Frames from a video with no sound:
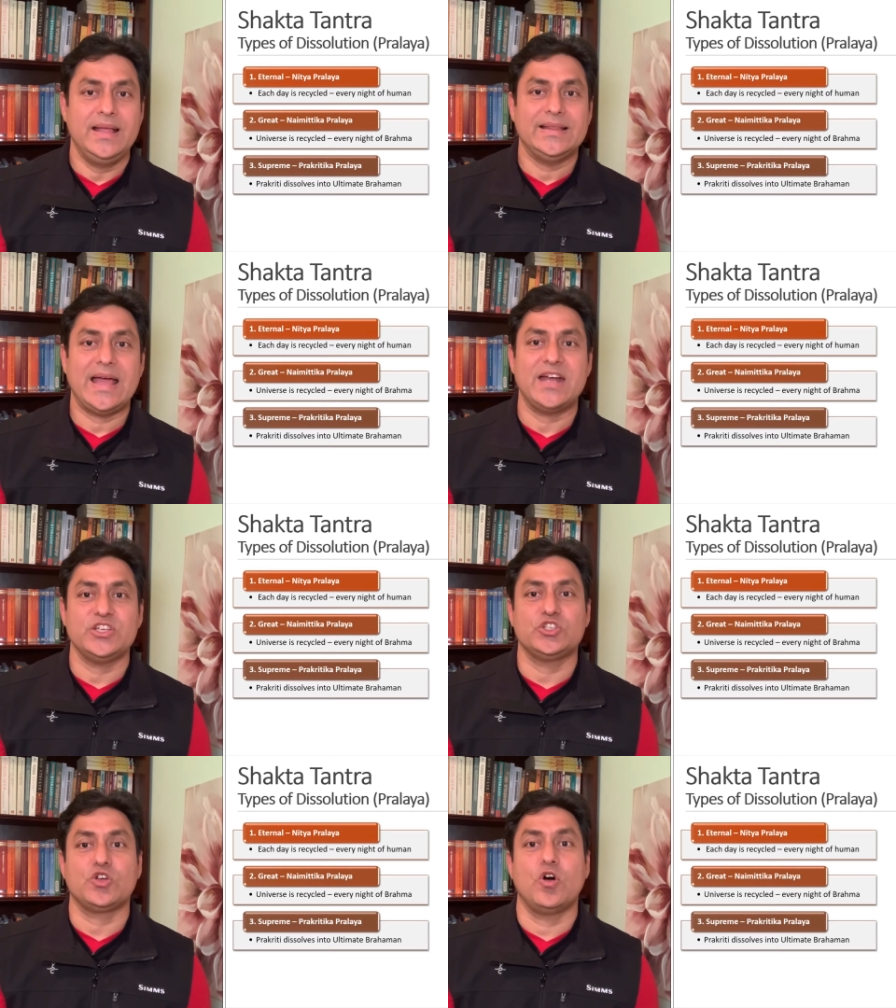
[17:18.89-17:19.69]
That
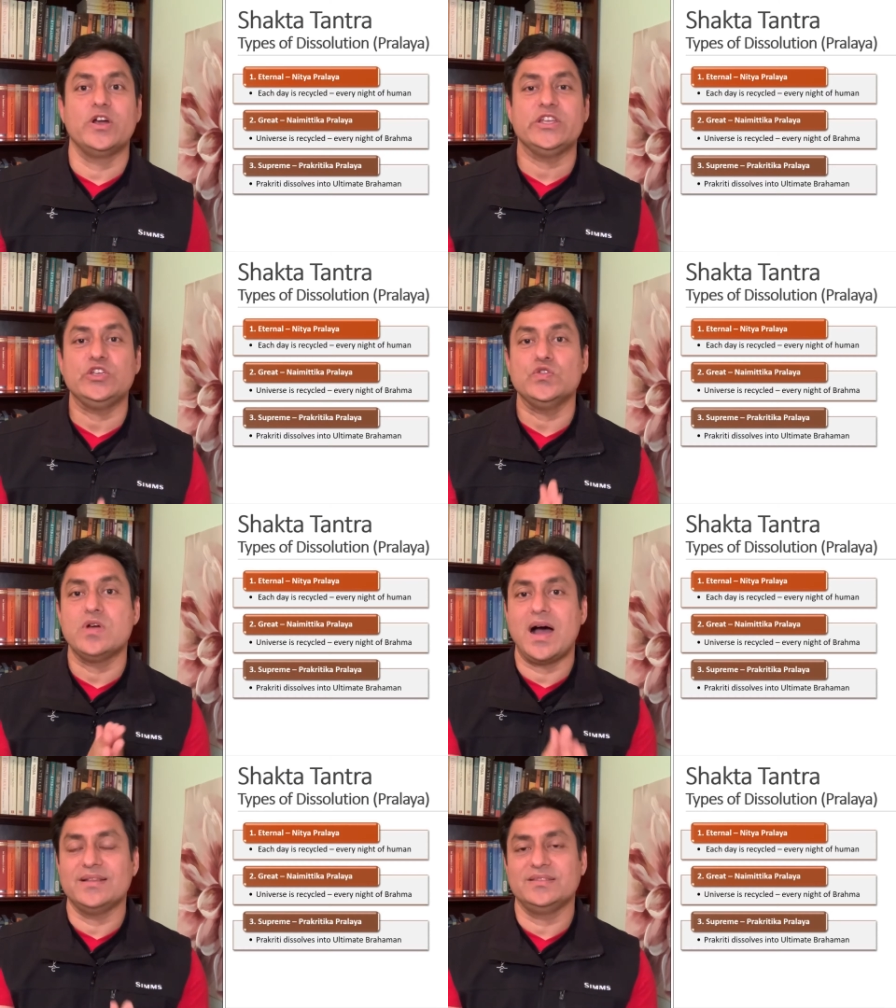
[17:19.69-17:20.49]
is called
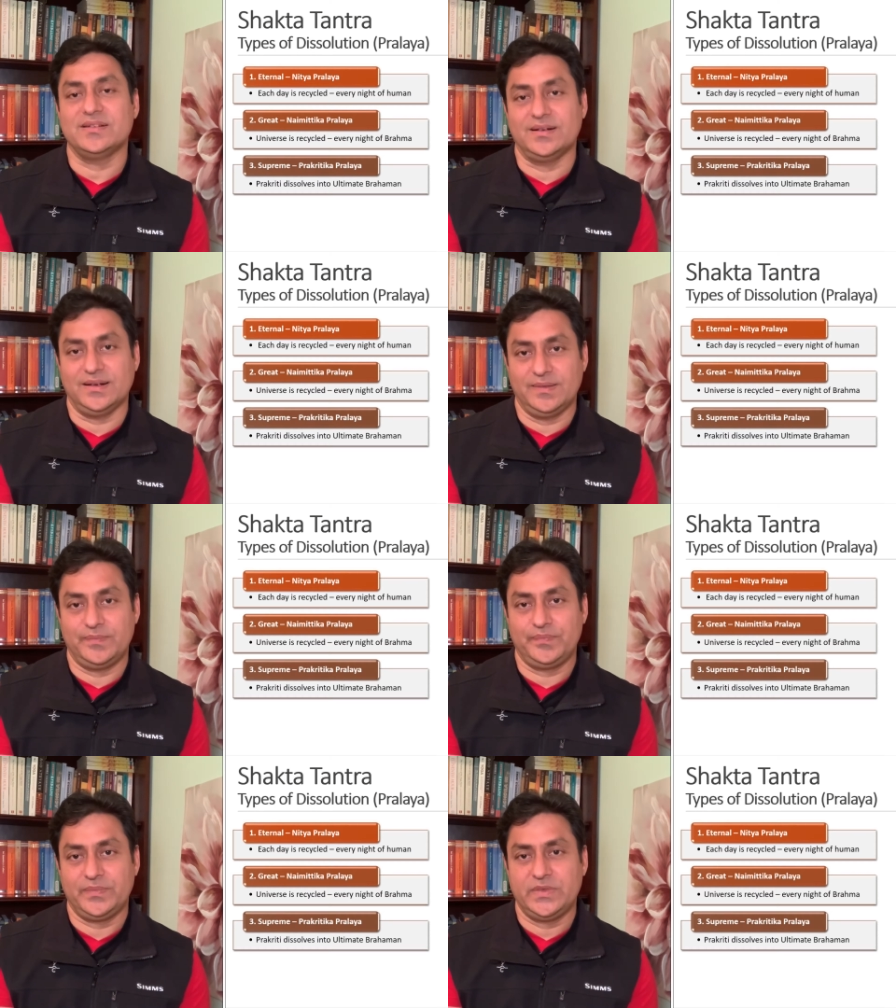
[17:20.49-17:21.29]
yugantara.
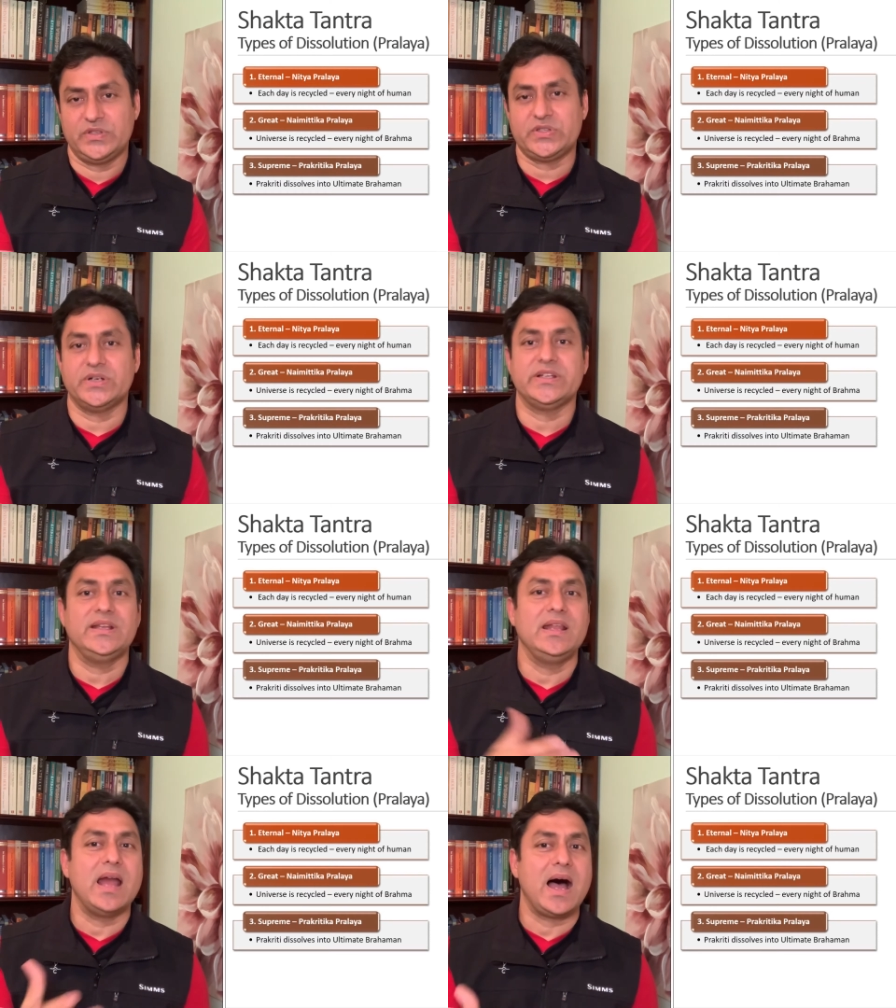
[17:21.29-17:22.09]

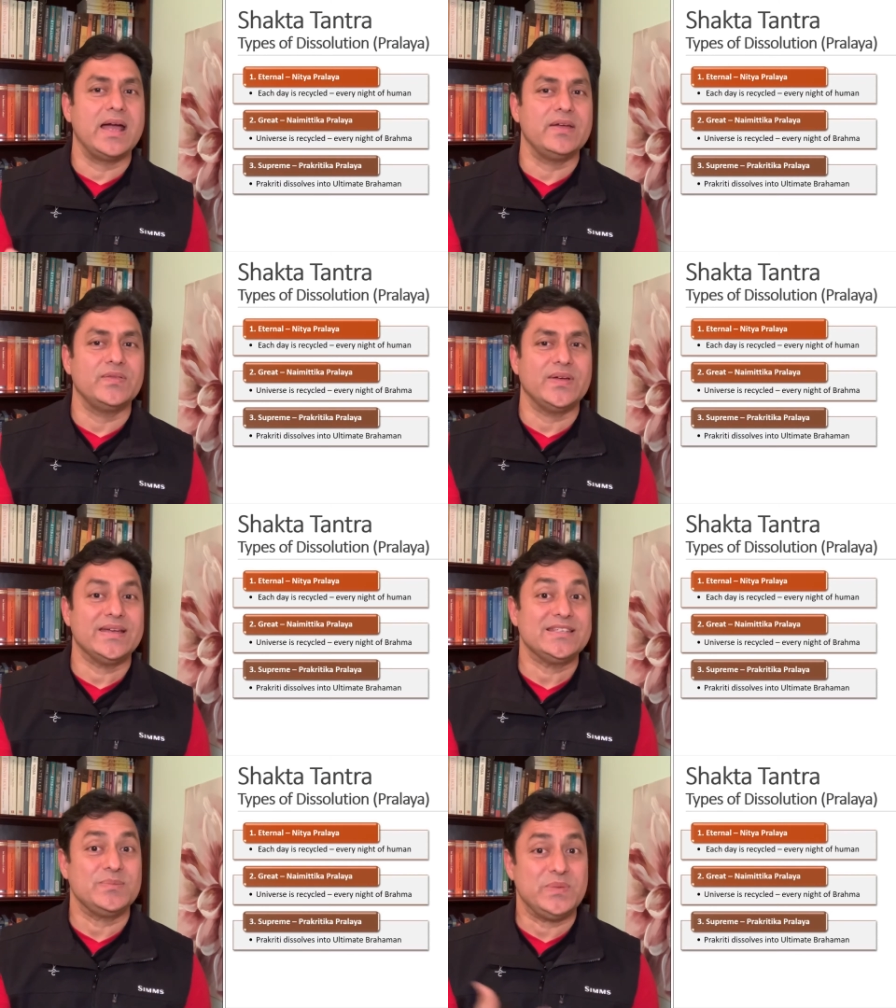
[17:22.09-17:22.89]
Certain life,
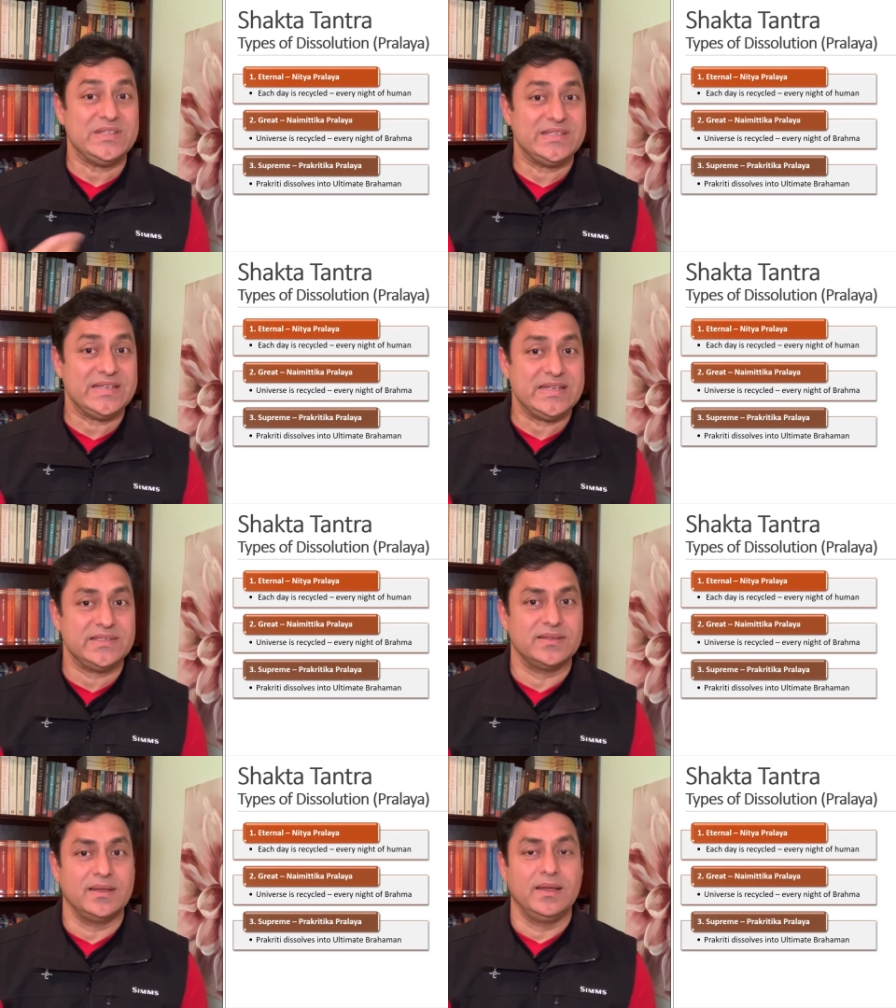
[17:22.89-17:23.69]
a
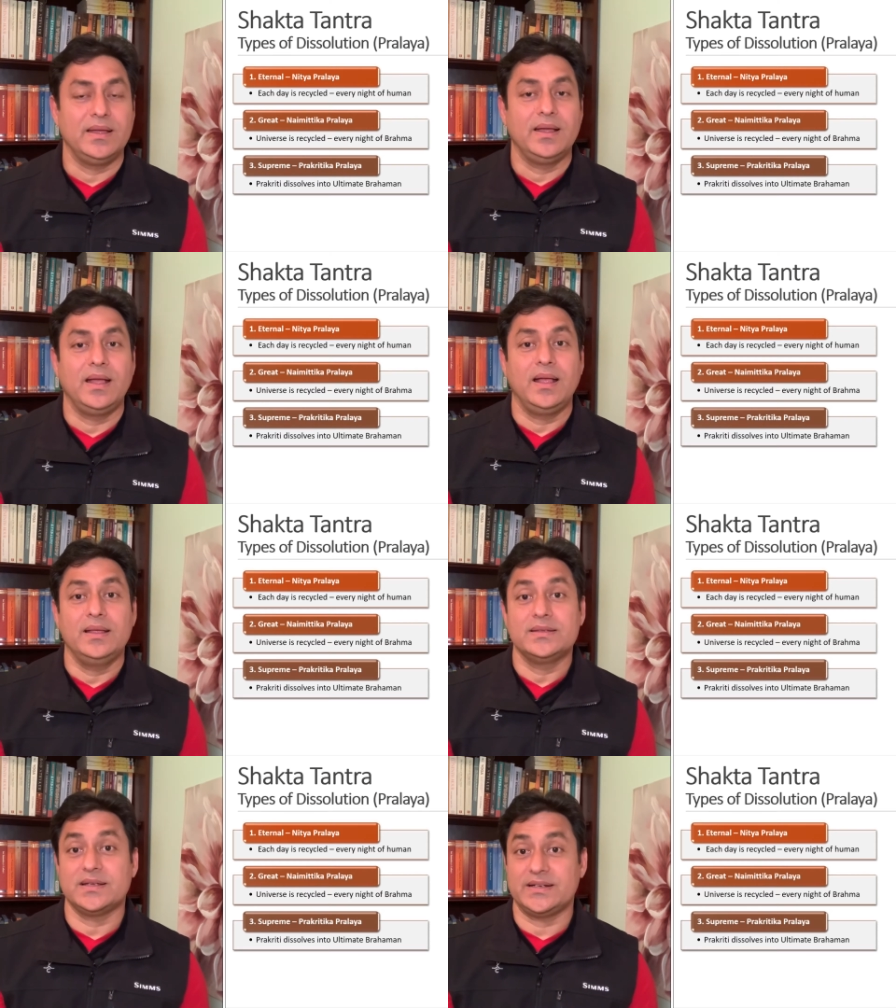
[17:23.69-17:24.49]
species,
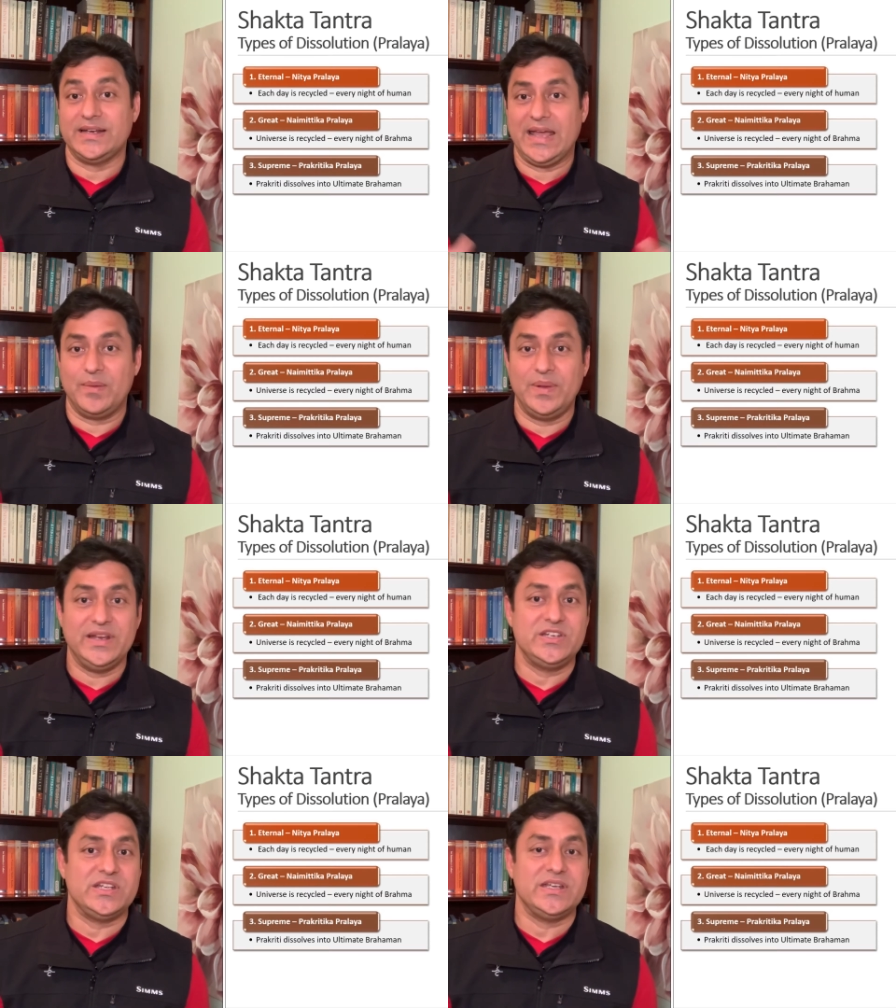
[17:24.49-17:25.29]
certain
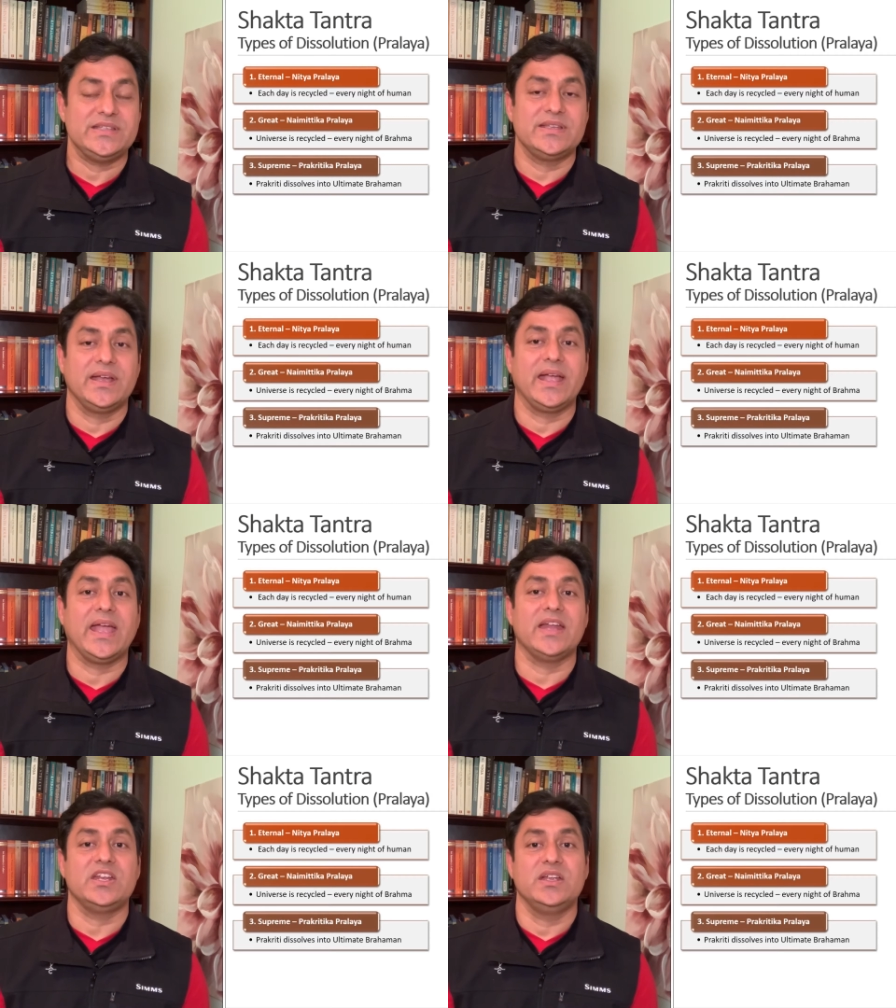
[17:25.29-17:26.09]
abilities
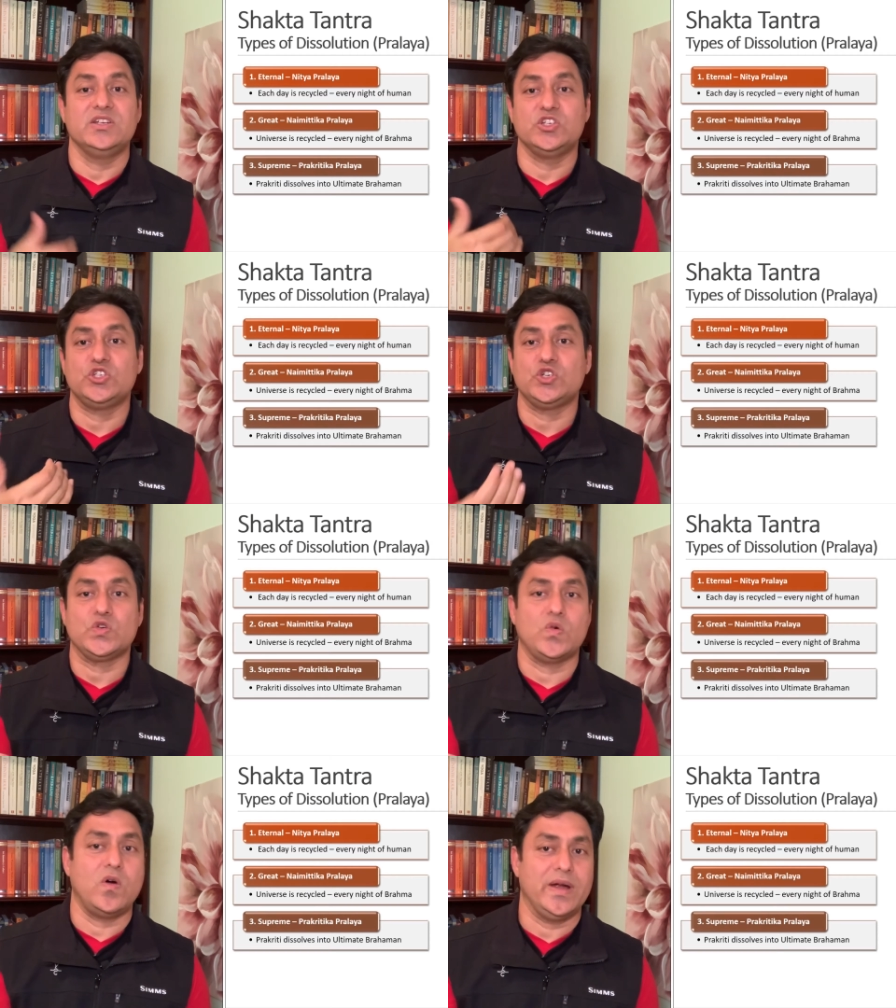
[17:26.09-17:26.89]
get
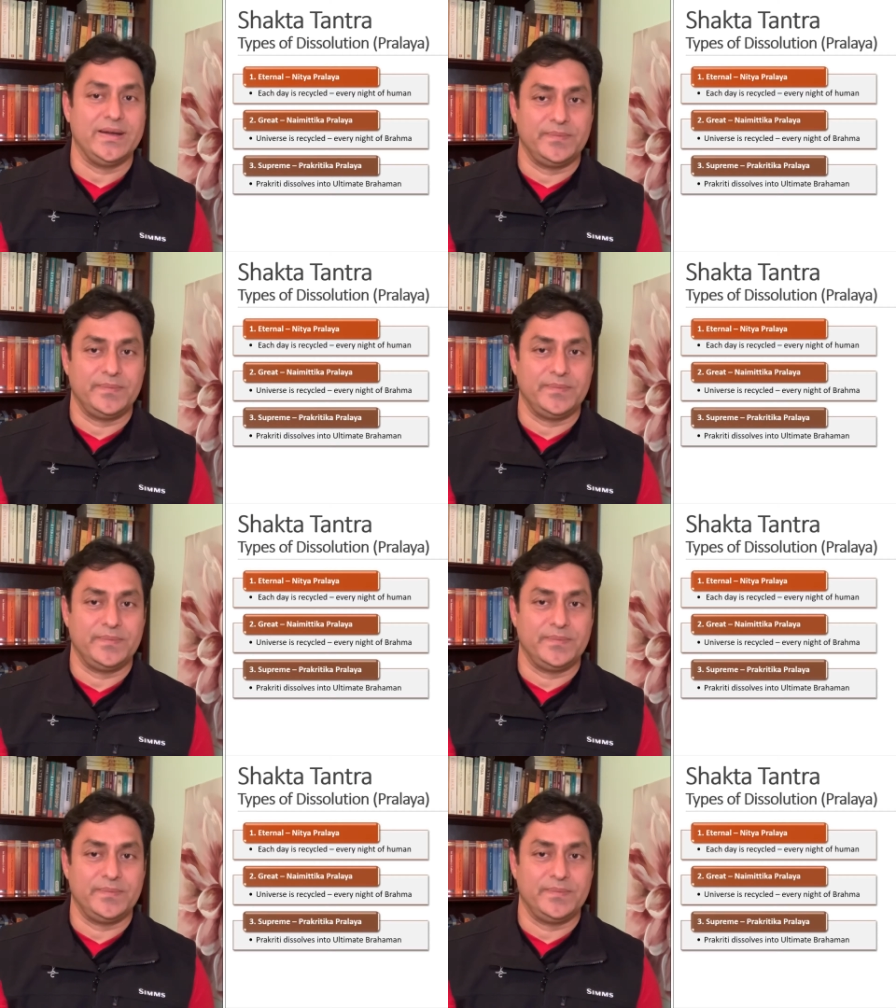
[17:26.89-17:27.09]
destroyed.